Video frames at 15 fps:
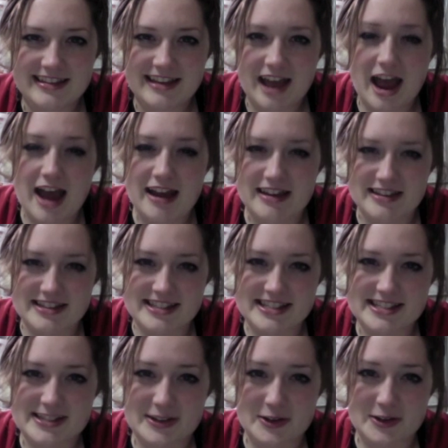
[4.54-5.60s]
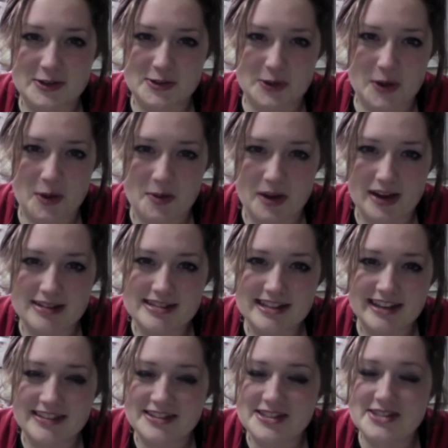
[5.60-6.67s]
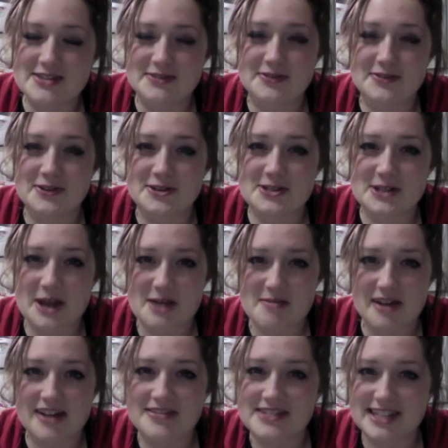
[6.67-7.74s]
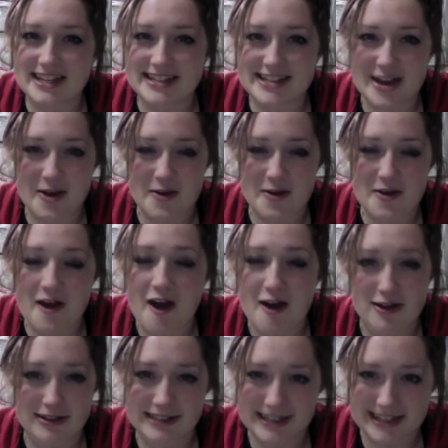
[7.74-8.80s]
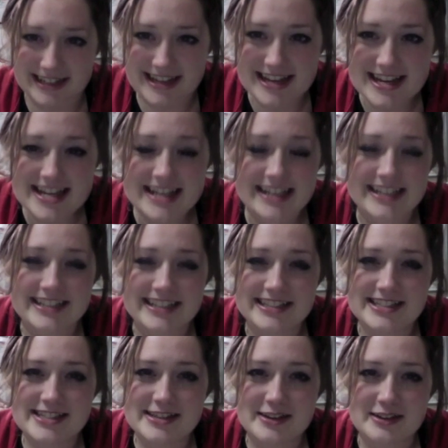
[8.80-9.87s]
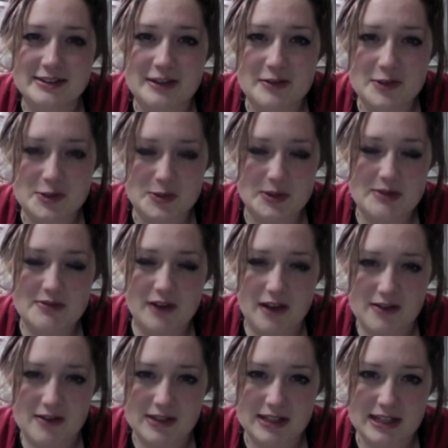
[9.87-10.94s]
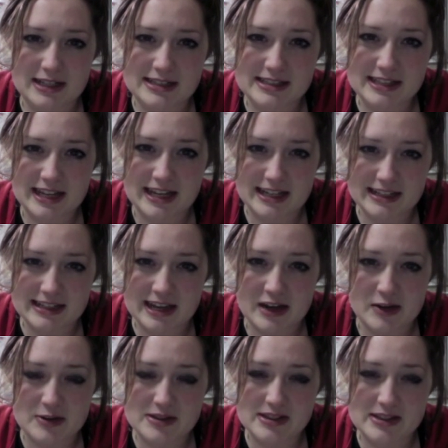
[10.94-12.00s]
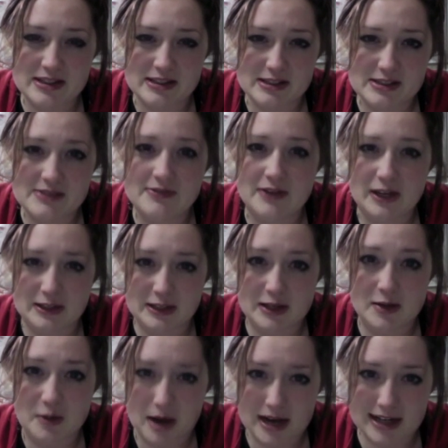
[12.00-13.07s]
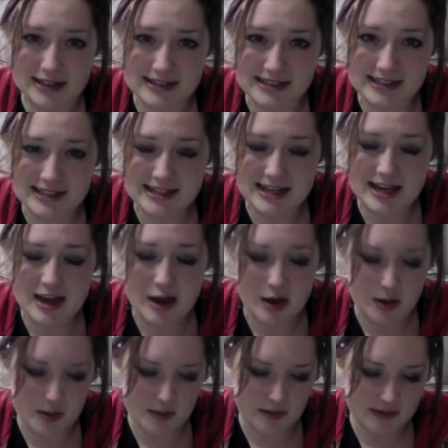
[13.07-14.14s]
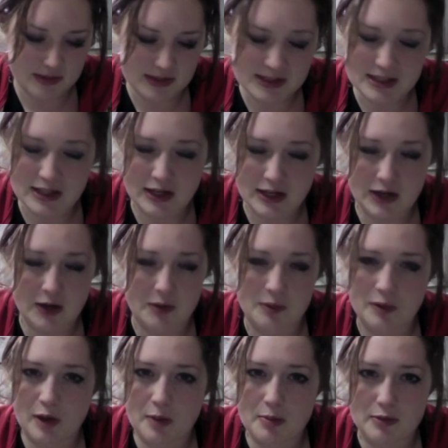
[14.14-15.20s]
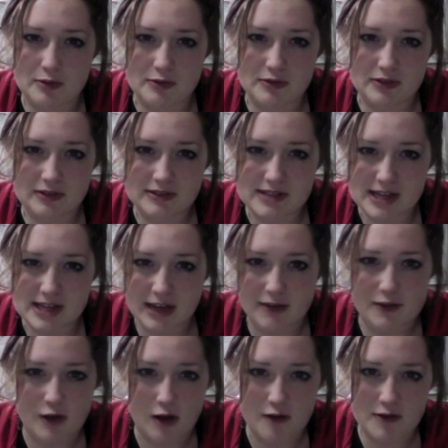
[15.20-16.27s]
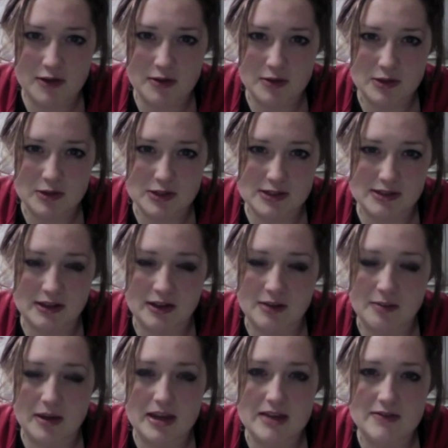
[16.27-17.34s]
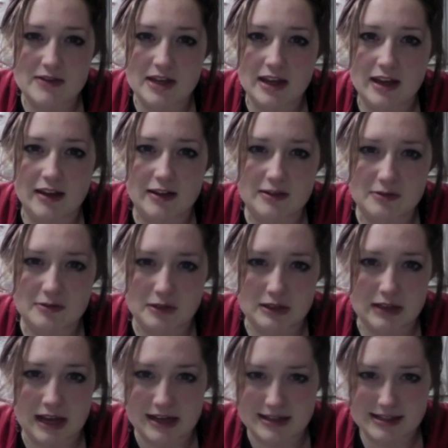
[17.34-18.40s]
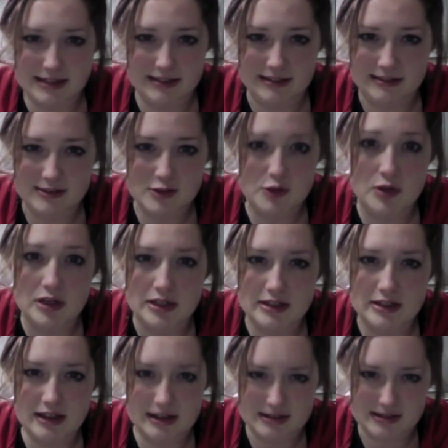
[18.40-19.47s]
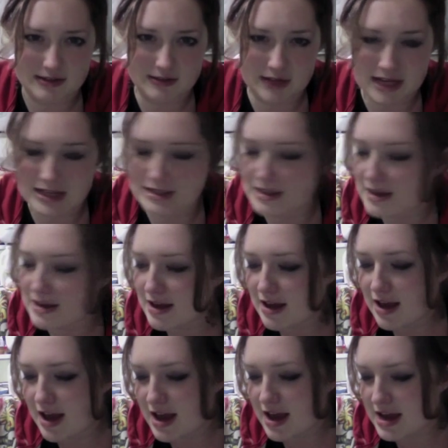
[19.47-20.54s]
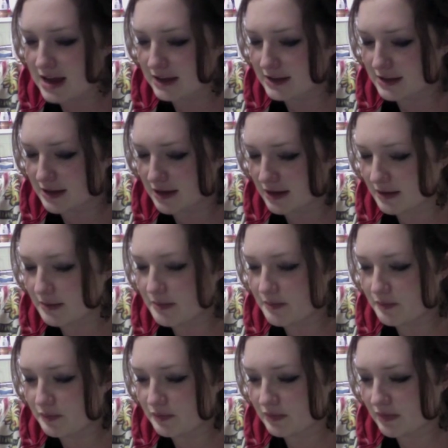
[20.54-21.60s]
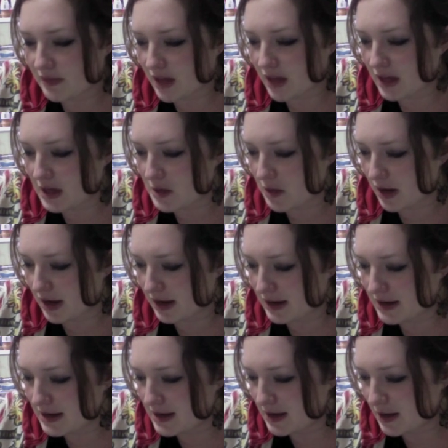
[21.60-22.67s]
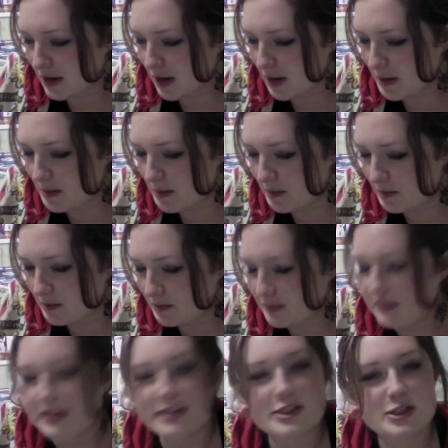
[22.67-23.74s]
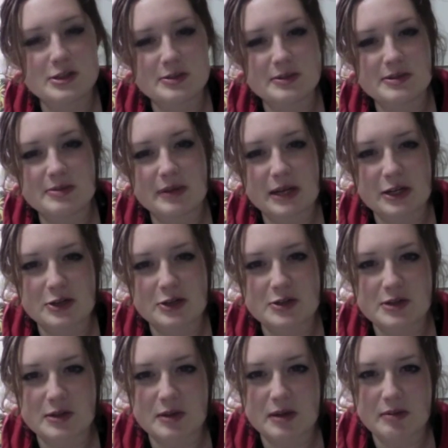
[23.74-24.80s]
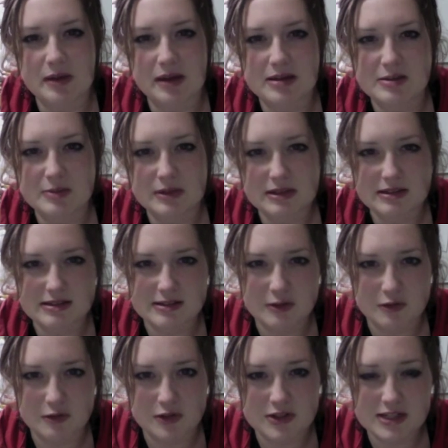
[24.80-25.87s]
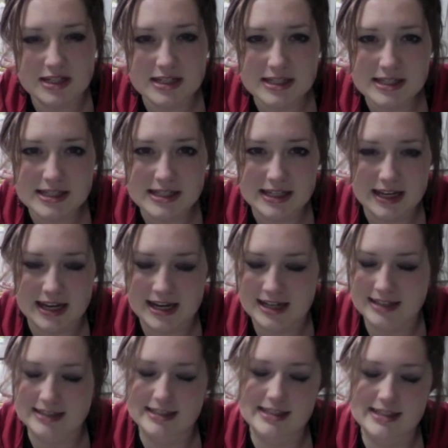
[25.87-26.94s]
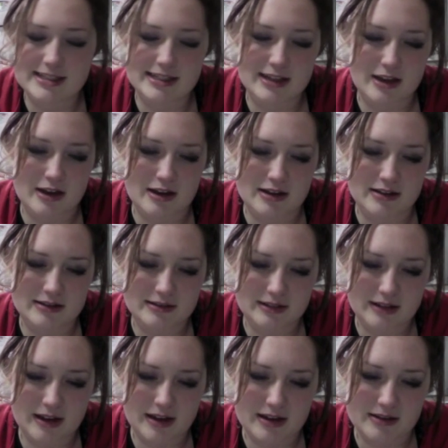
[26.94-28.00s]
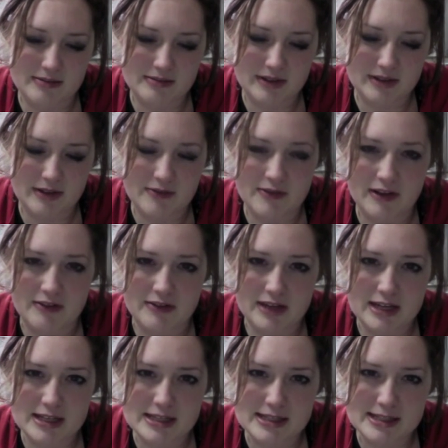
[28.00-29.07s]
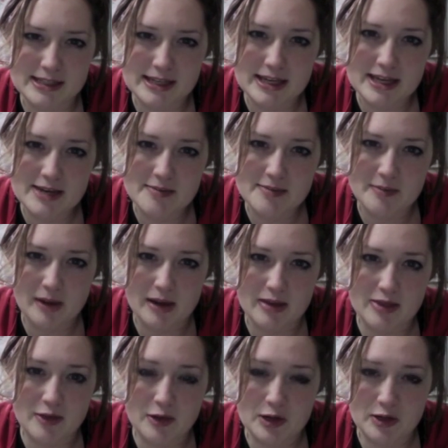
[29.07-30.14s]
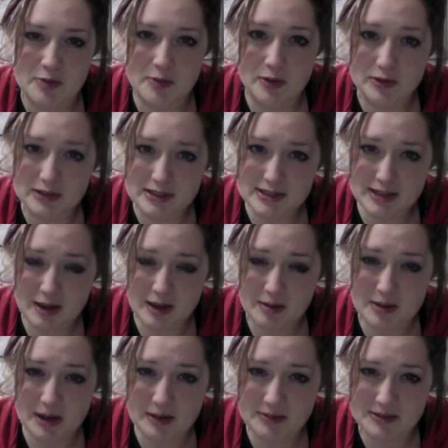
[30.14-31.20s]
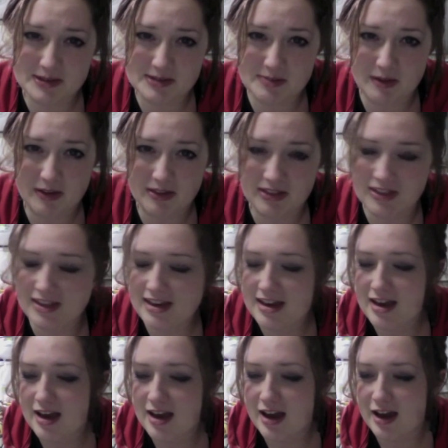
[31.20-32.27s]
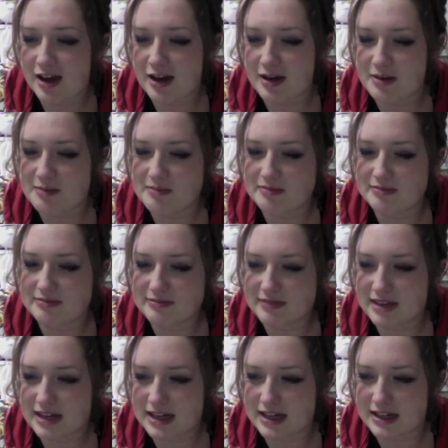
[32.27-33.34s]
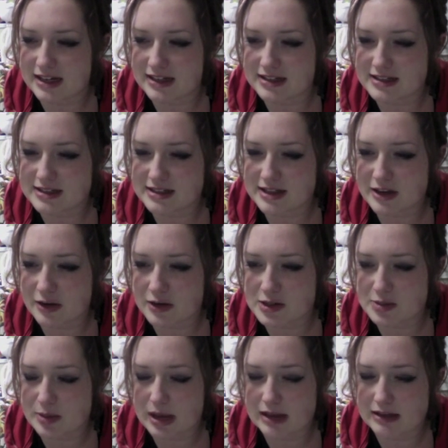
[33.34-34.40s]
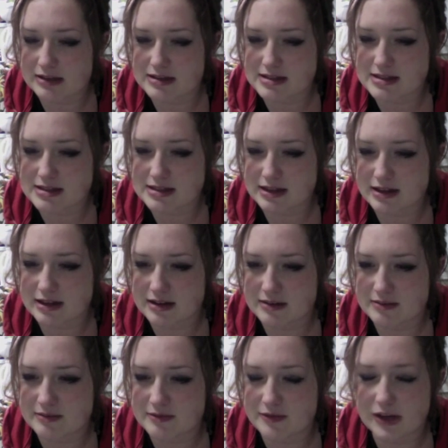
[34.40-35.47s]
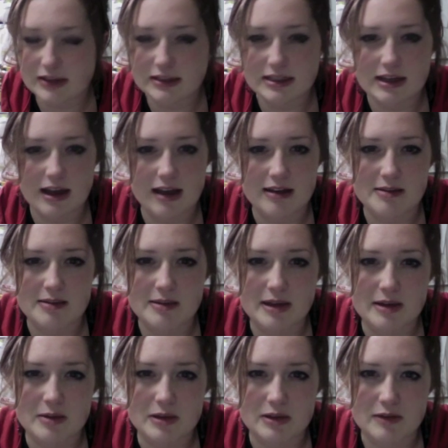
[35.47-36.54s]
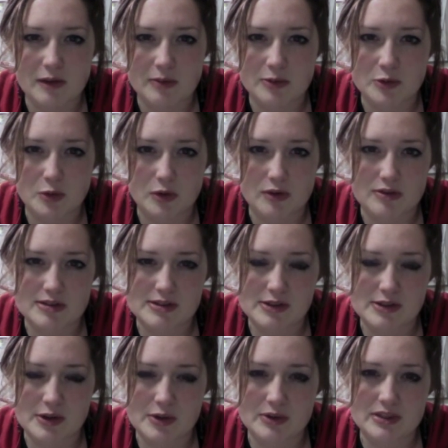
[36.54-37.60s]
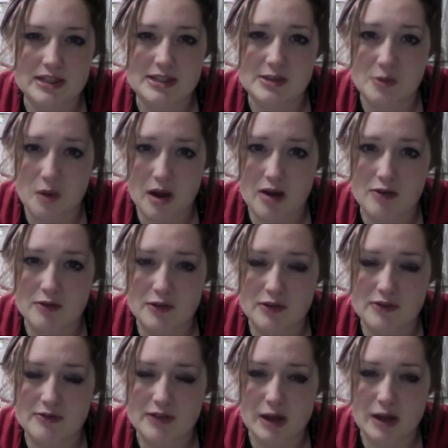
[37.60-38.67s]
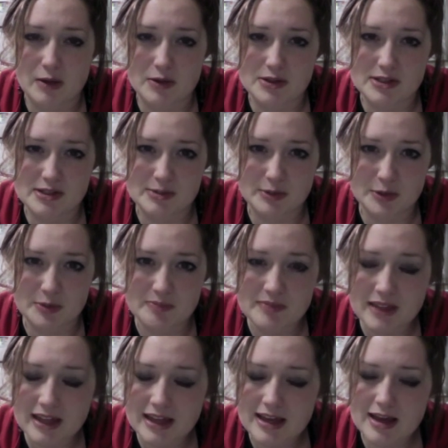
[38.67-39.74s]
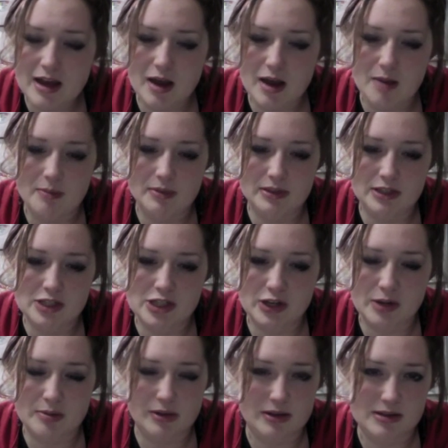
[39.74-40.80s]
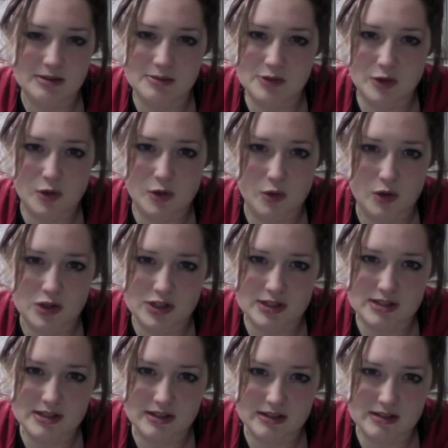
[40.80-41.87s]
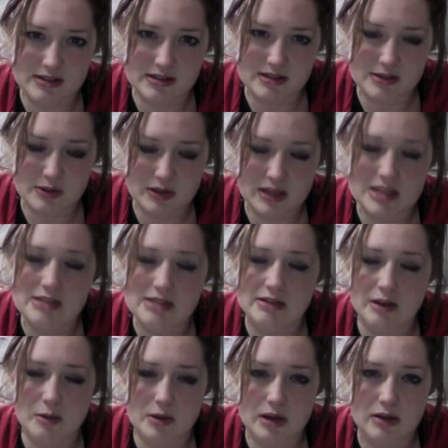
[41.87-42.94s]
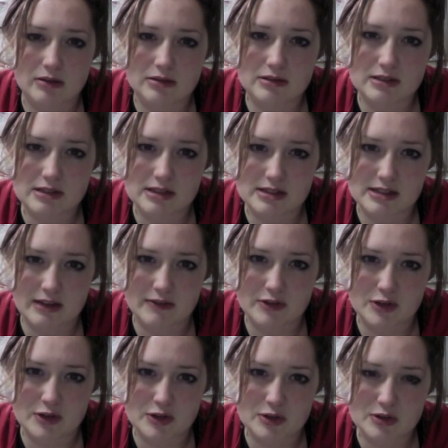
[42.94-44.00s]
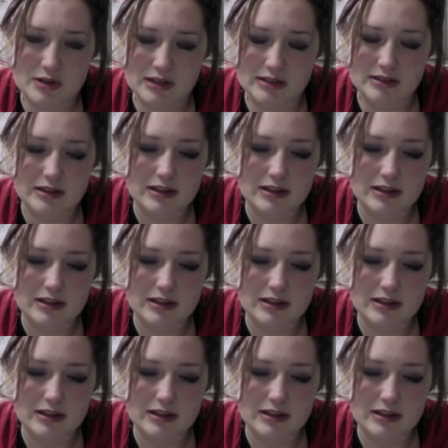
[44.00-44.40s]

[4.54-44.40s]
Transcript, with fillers: Hi, this is Sarah Joy Albrecht, and this is the first time I've sat down all day. It's 11:25 uh, at night, and the house is finally quiet. Um, just sitting here with a cup of decaf coffee, which is like my evening relaxing treat as of late. And uh, anyway, um, it's just it's been an interesting week. My husband is overseas, and uh, I have five kids. My 30th birthday is coming up this month. Um, and here in Japan it's uh, finally Hanami, we live up north, so it takes a while for the flowers to bloom, um, but the cherry blossoms are gorgeous, and so the kids and I went out this afternoon and